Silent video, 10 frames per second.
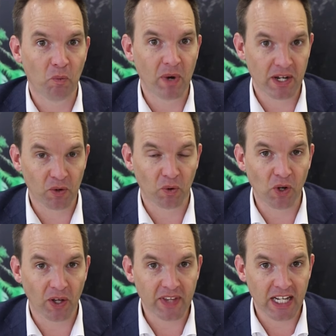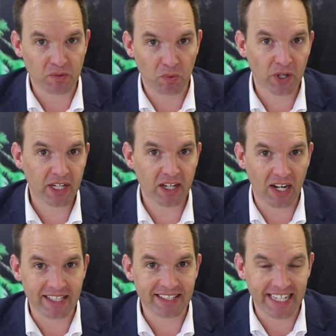whether or not that's working.
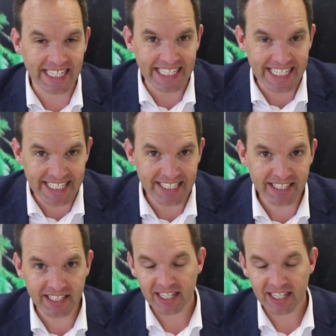I'd say it is.